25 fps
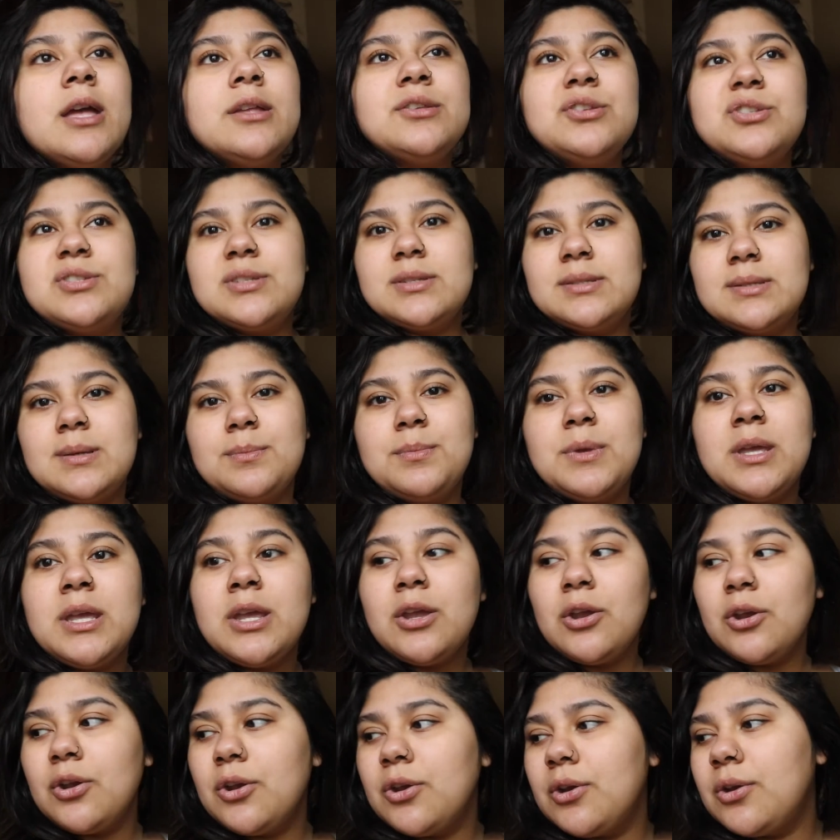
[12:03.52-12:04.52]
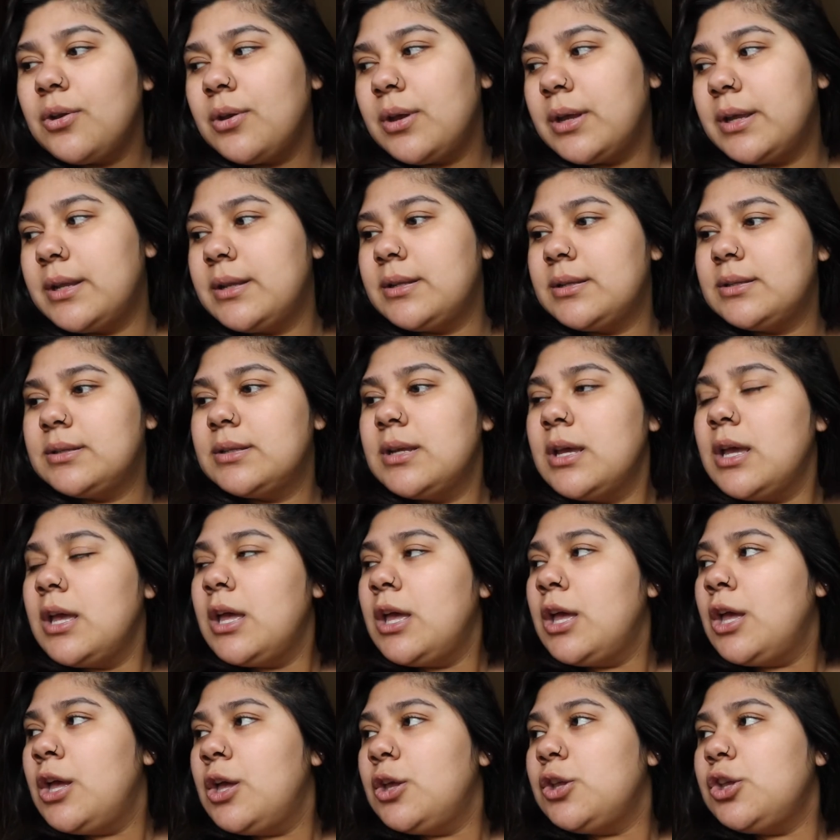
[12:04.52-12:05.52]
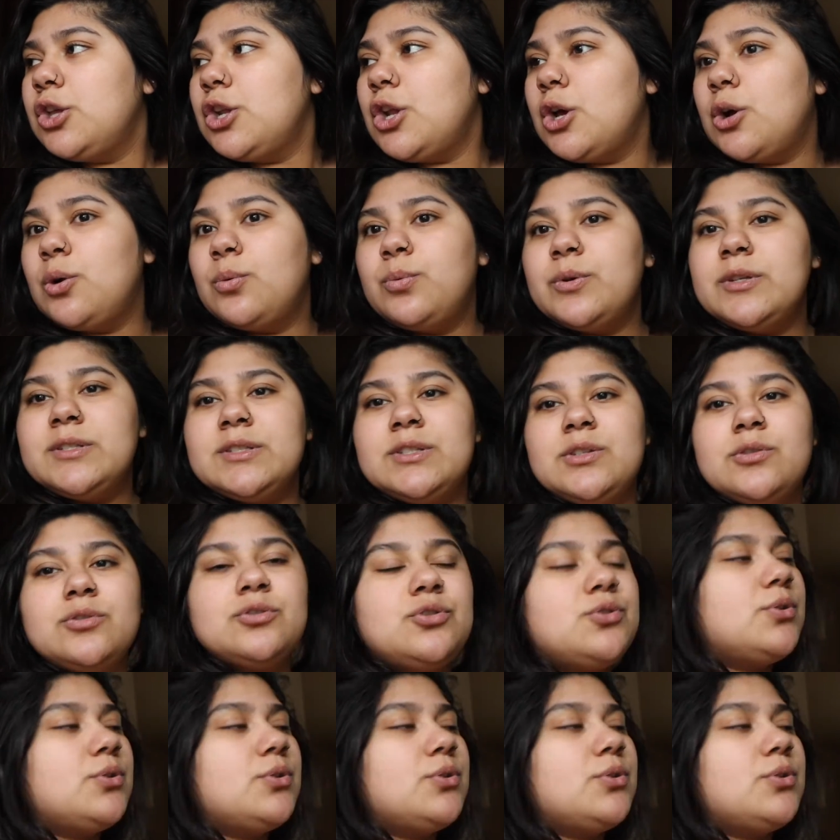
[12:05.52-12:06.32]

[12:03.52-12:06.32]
just because I'm here and you know we still